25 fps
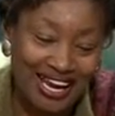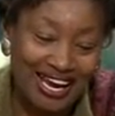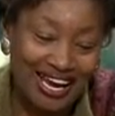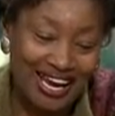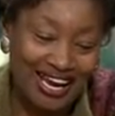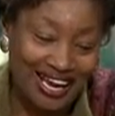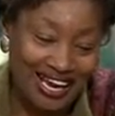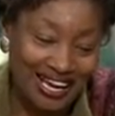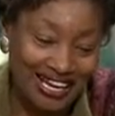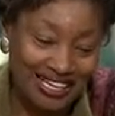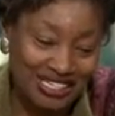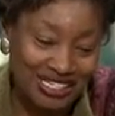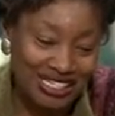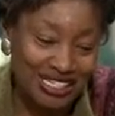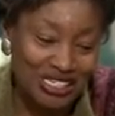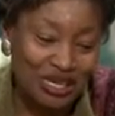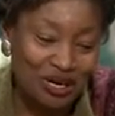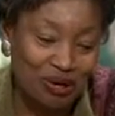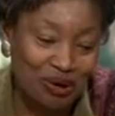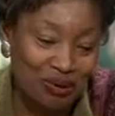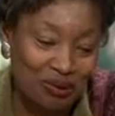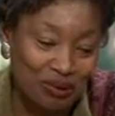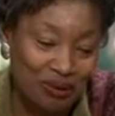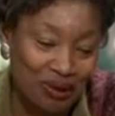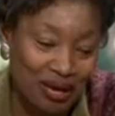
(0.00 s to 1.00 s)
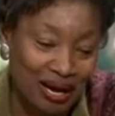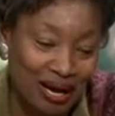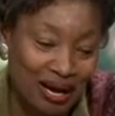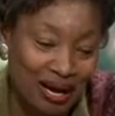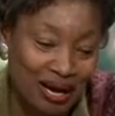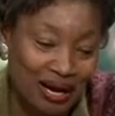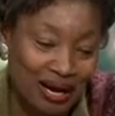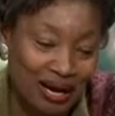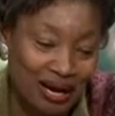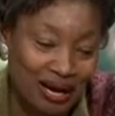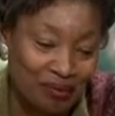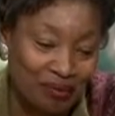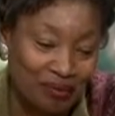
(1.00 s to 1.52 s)
And so
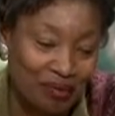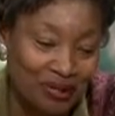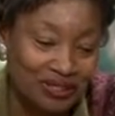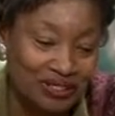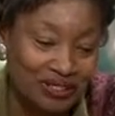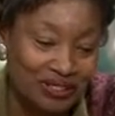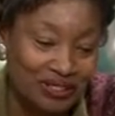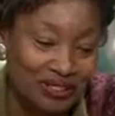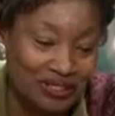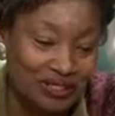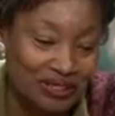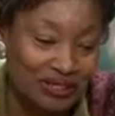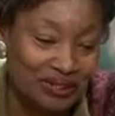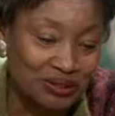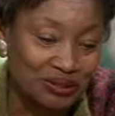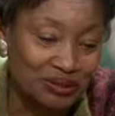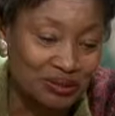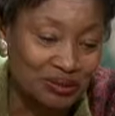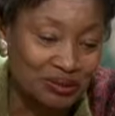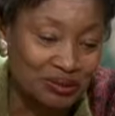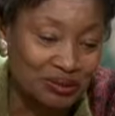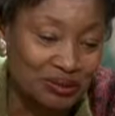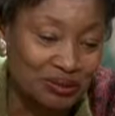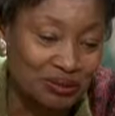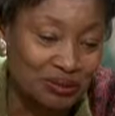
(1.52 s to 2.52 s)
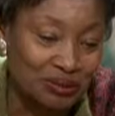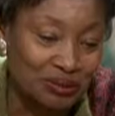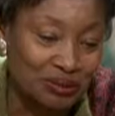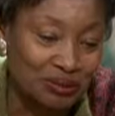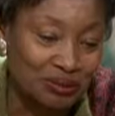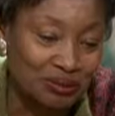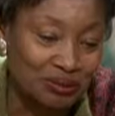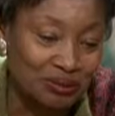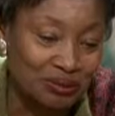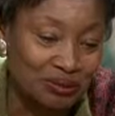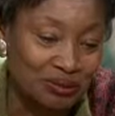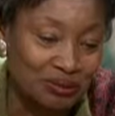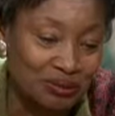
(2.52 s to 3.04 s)
I wanted
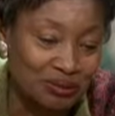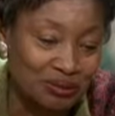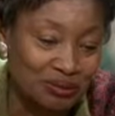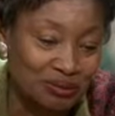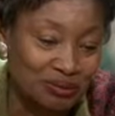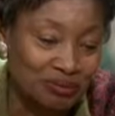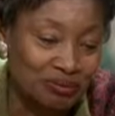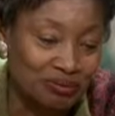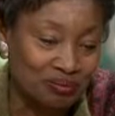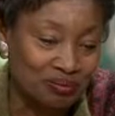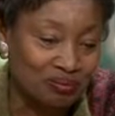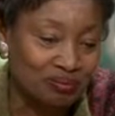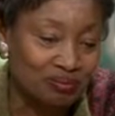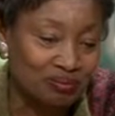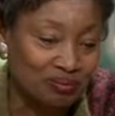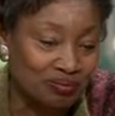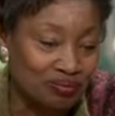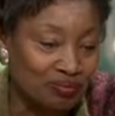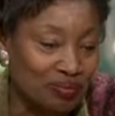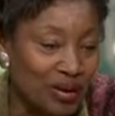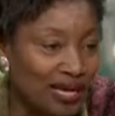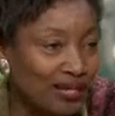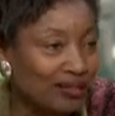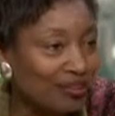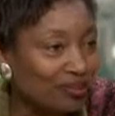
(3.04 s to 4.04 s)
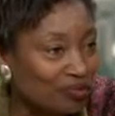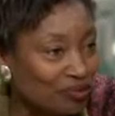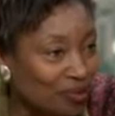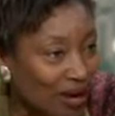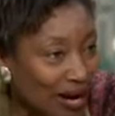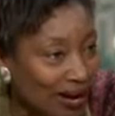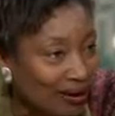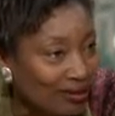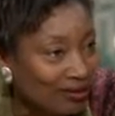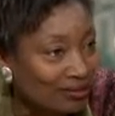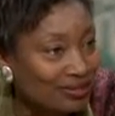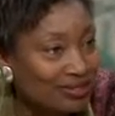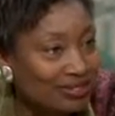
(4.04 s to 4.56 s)
to make the
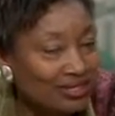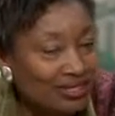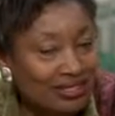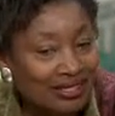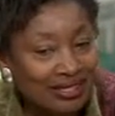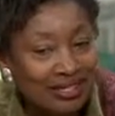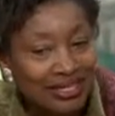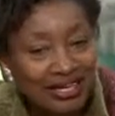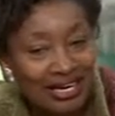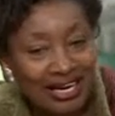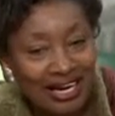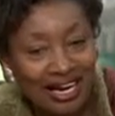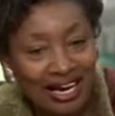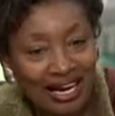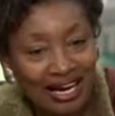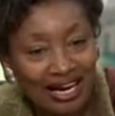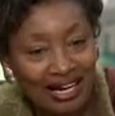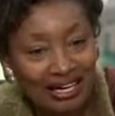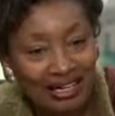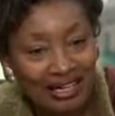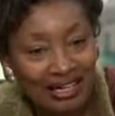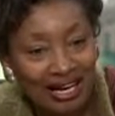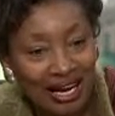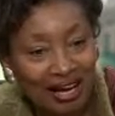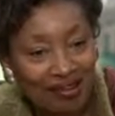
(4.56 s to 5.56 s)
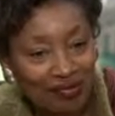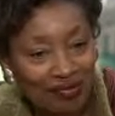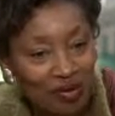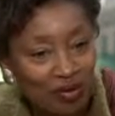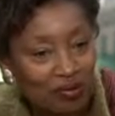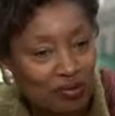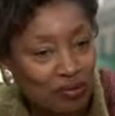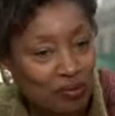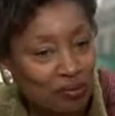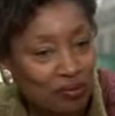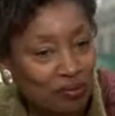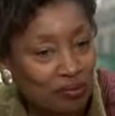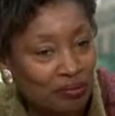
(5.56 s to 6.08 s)
rounds and have
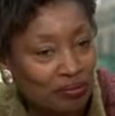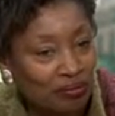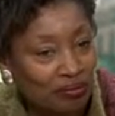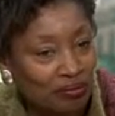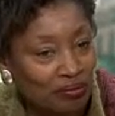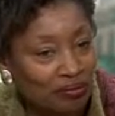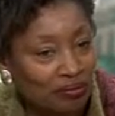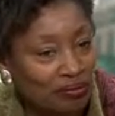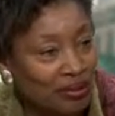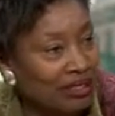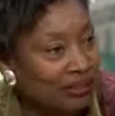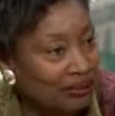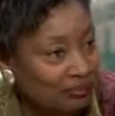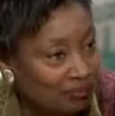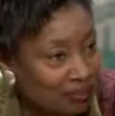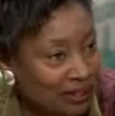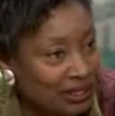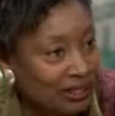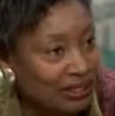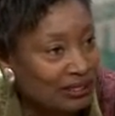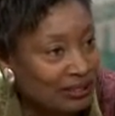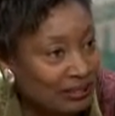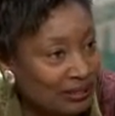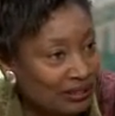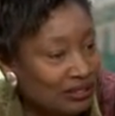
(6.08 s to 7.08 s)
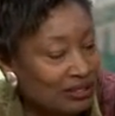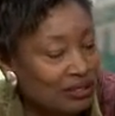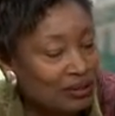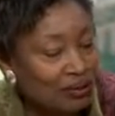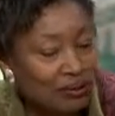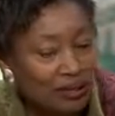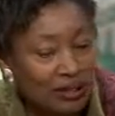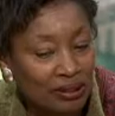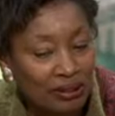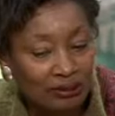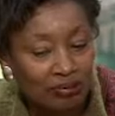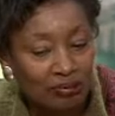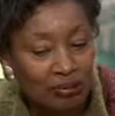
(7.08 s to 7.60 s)
people meet me and so
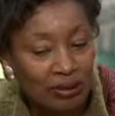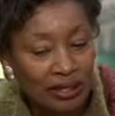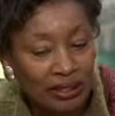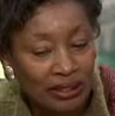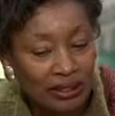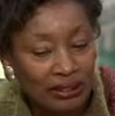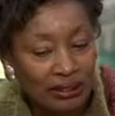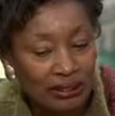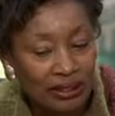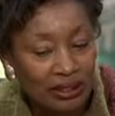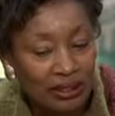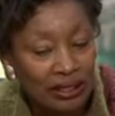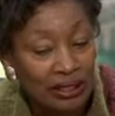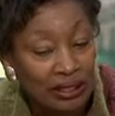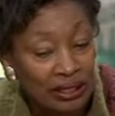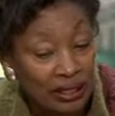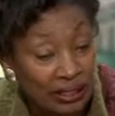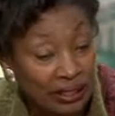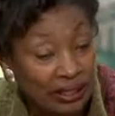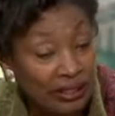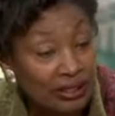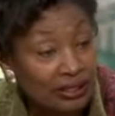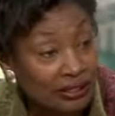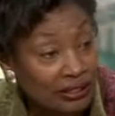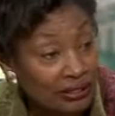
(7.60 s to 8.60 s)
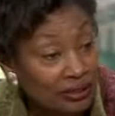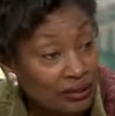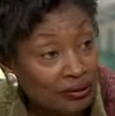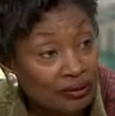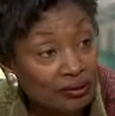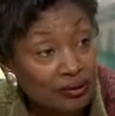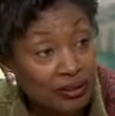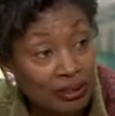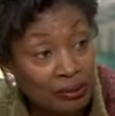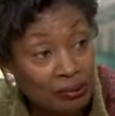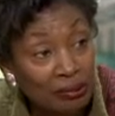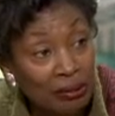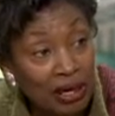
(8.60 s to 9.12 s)
on. But it is
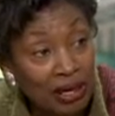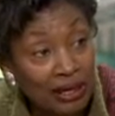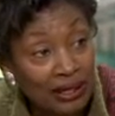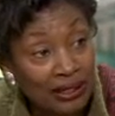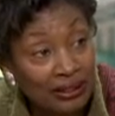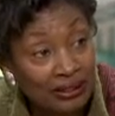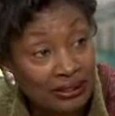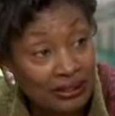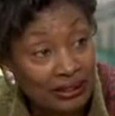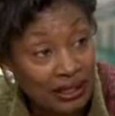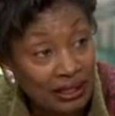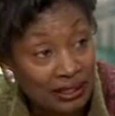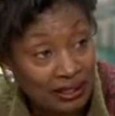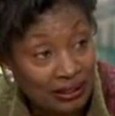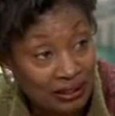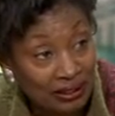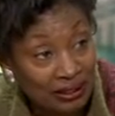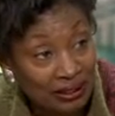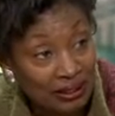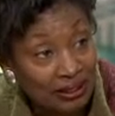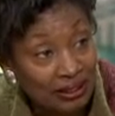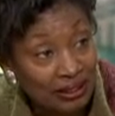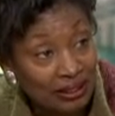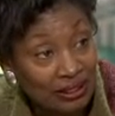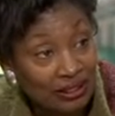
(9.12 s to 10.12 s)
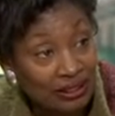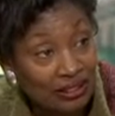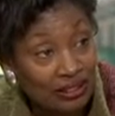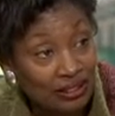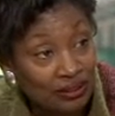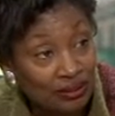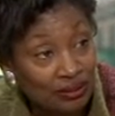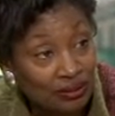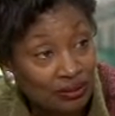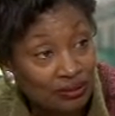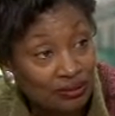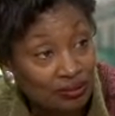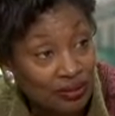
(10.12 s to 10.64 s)
certainly my intent
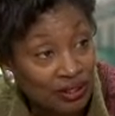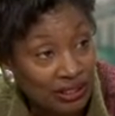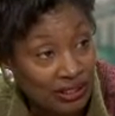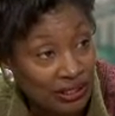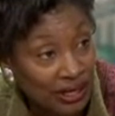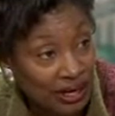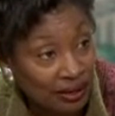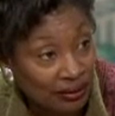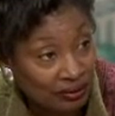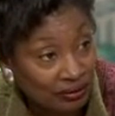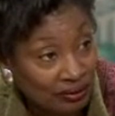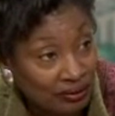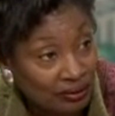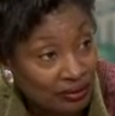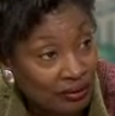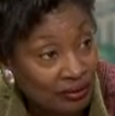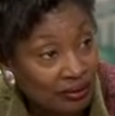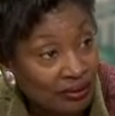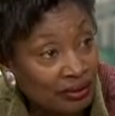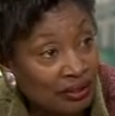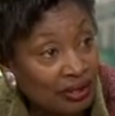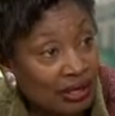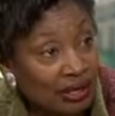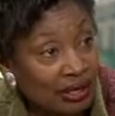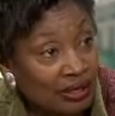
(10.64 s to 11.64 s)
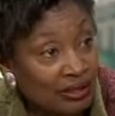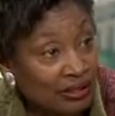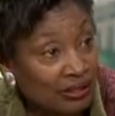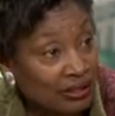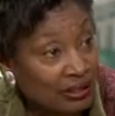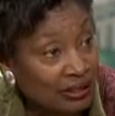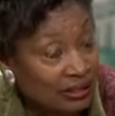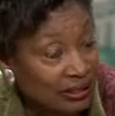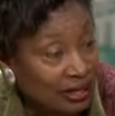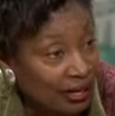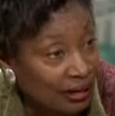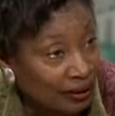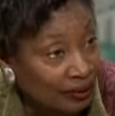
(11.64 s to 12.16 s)
to reach out and
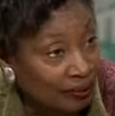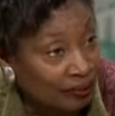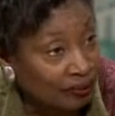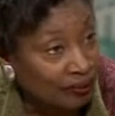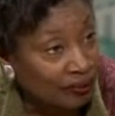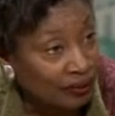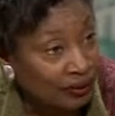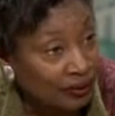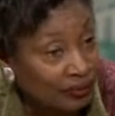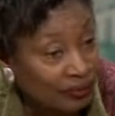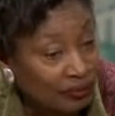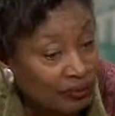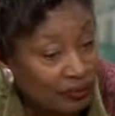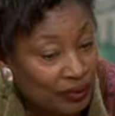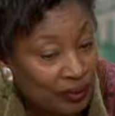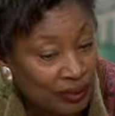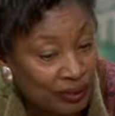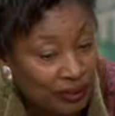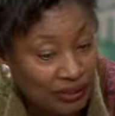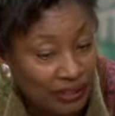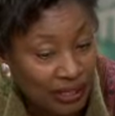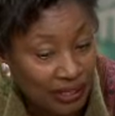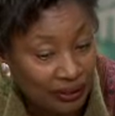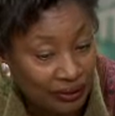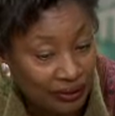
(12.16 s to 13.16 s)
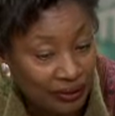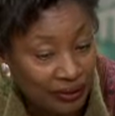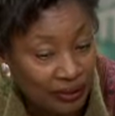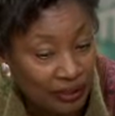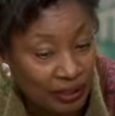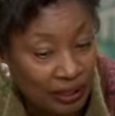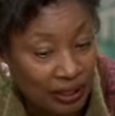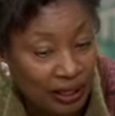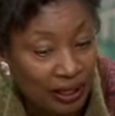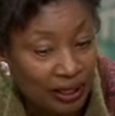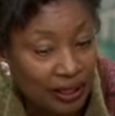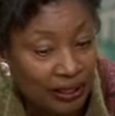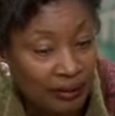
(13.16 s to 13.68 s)
sit down with Senator
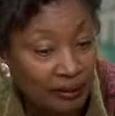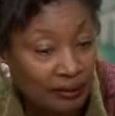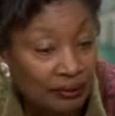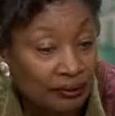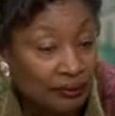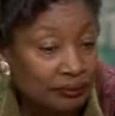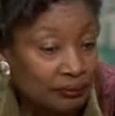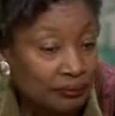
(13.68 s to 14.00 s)
Klein.